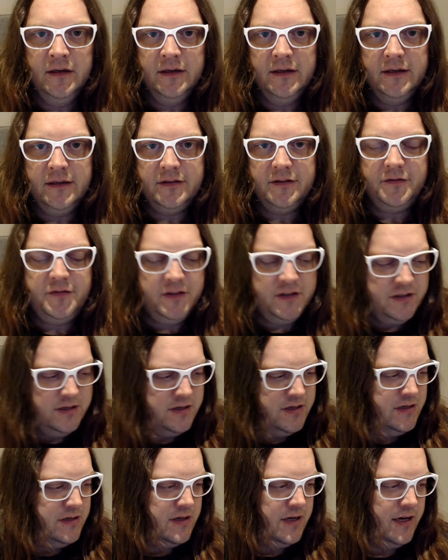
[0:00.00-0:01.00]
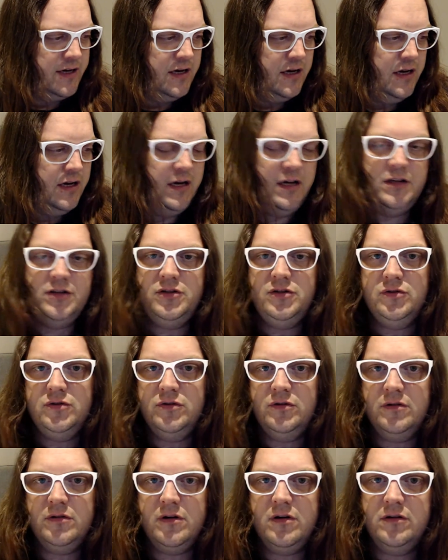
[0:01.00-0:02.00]
The first is like a
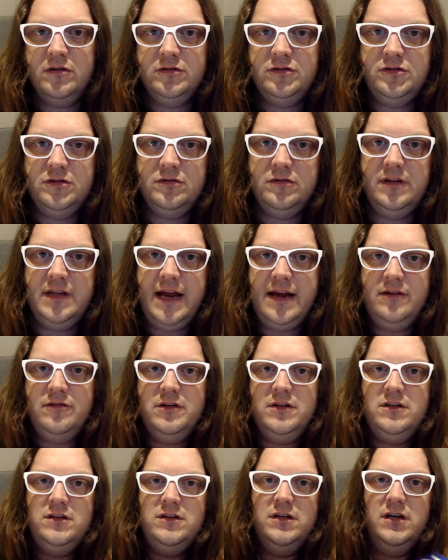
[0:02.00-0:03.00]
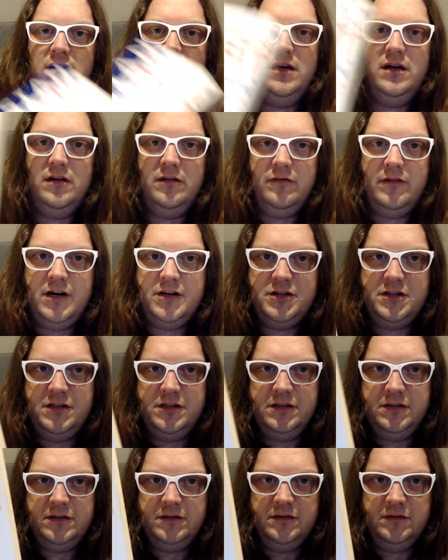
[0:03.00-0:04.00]
dual language
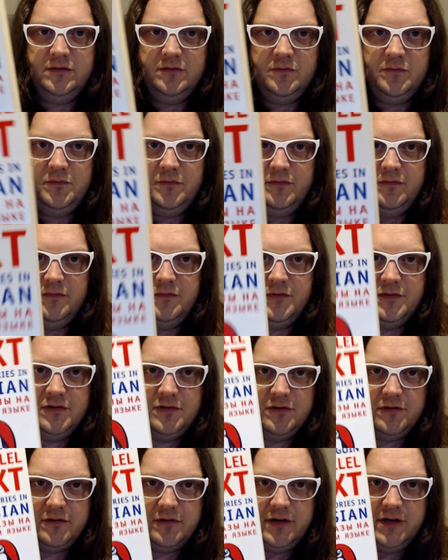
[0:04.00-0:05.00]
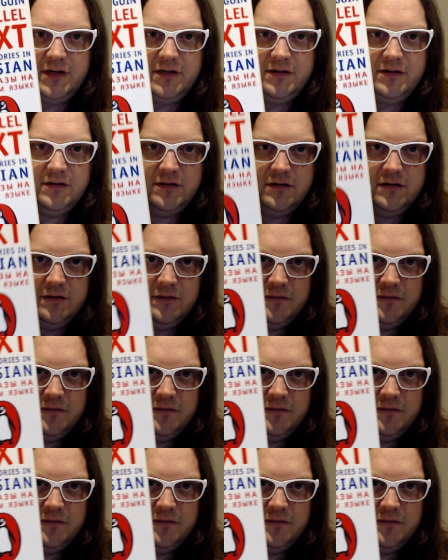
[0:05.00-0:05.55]
Russian stories.